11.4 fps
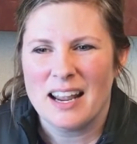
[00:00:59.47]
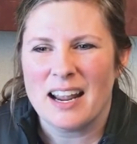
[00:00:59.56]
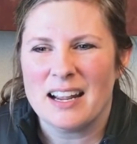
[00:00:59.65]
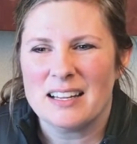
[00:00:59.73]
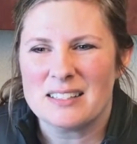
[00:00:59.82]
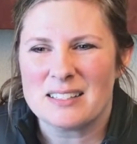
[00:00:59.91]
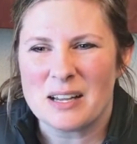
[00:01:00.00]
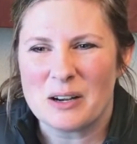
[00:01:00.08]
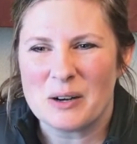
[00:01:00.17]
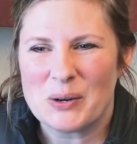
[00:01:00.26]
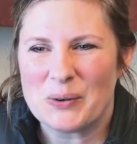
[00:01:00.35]
And
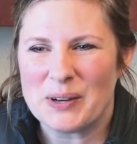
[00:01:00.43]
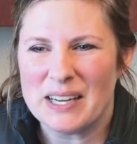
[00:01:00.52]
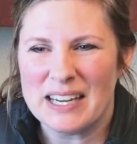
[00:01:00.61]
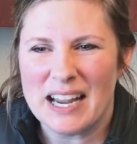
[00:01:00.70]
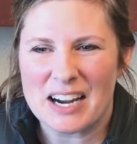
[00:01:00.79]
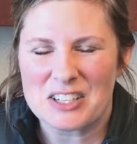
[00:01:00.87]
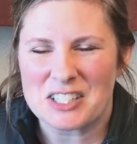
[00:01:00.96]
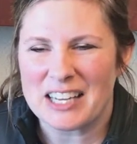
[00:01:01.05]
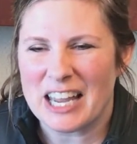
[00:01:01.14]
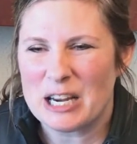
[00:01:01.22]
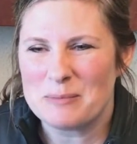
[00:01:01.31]
so he
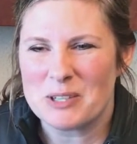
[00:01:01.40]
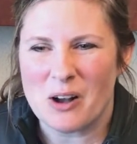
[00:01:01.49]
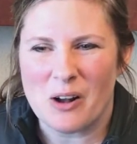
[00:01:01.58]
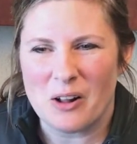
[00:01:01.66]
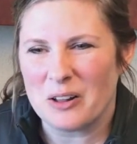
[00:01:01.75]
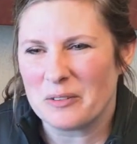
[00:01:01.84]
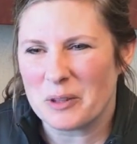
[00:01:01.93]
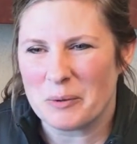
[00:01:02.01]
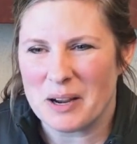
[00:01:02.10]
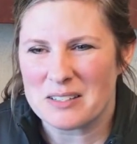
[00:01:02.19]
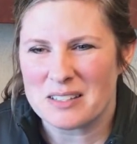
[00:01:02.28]
actually came to all of the
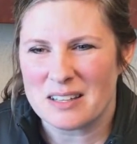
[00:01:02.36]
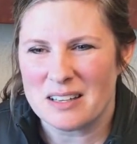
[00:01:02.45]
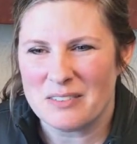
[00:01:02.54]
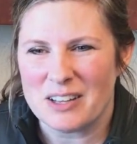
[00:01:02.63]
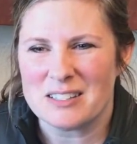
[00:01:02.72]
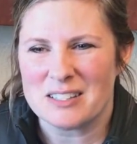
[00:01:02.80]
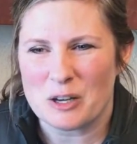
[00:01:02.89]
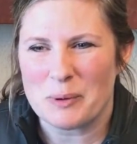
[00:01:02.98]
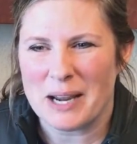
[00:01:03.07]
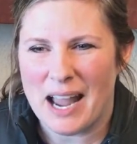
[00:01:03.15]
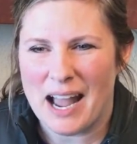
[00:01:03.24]
rest of the events that
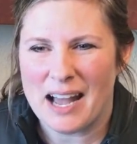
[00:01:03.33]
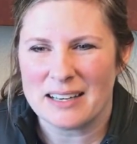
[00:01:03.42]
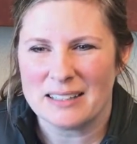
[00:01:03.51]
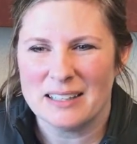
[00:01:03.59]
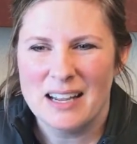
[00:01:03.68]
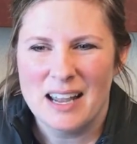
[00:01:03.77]
we had and